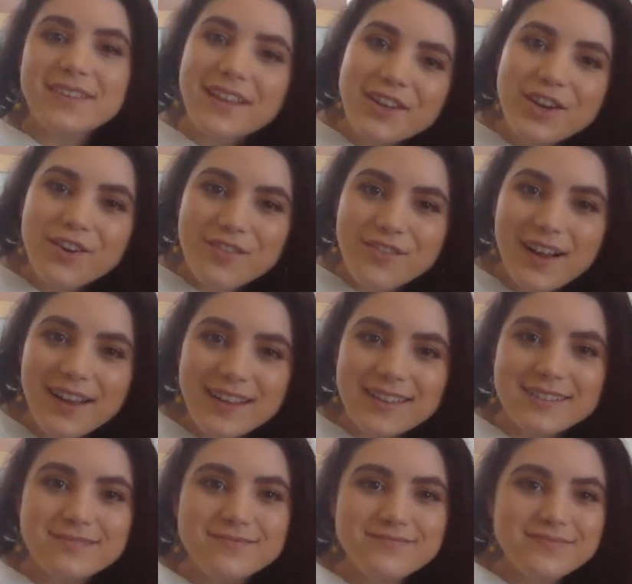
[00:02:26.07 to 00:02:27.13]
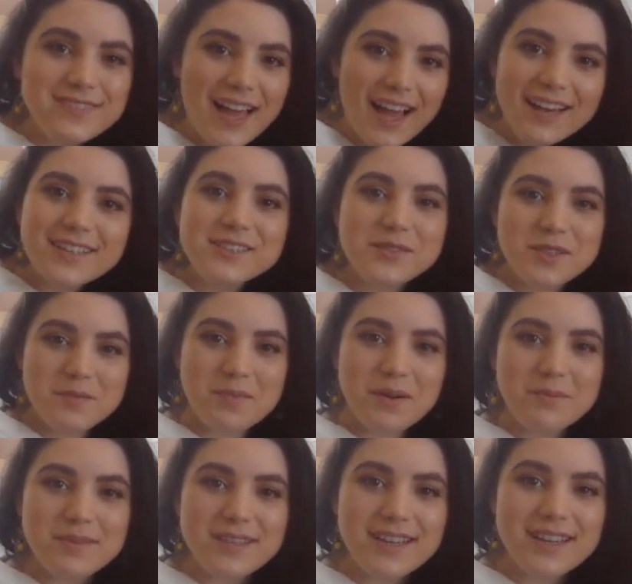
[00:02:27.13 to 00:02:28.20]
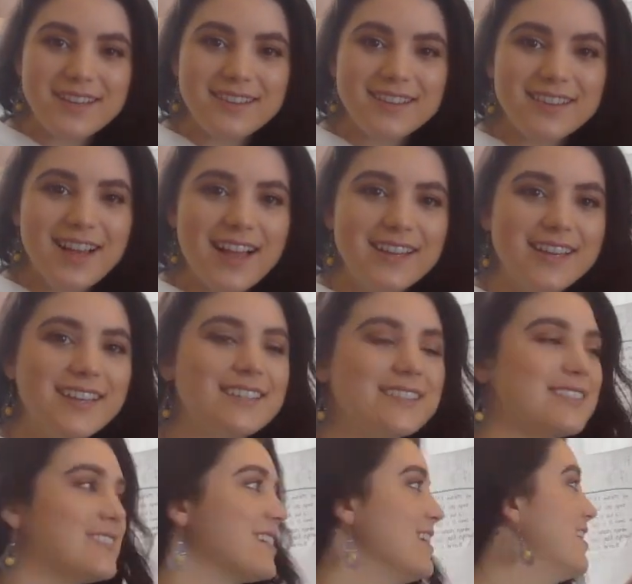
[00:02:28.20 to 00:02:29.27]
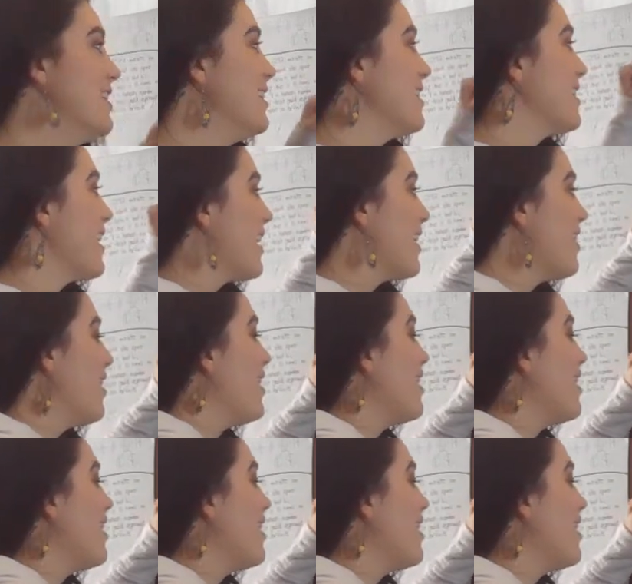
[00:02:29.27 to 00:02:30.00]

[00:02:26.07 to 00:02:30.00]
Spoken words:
Then you're right. That is what a perpendicular line is. They